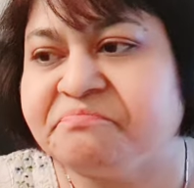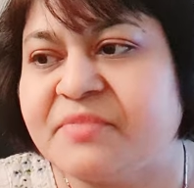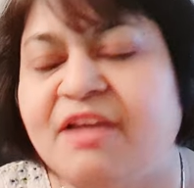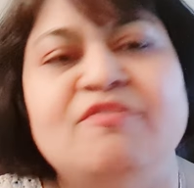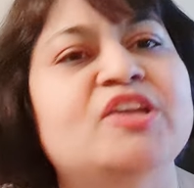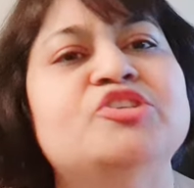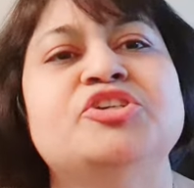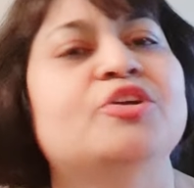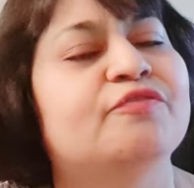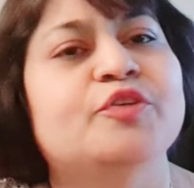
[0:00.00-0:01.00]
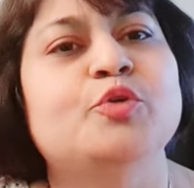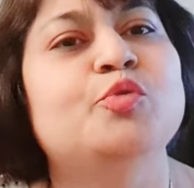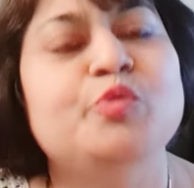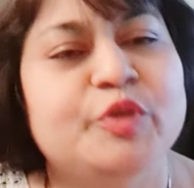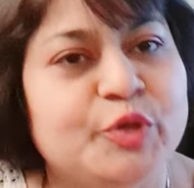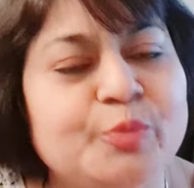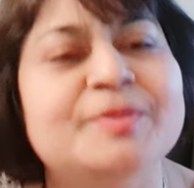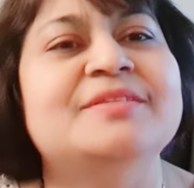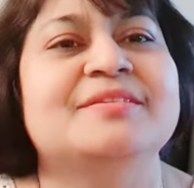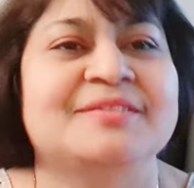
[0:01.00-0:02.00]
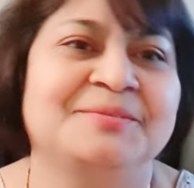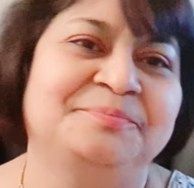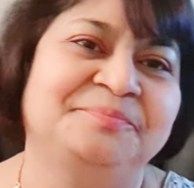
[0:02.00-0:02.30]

evolution of few humans.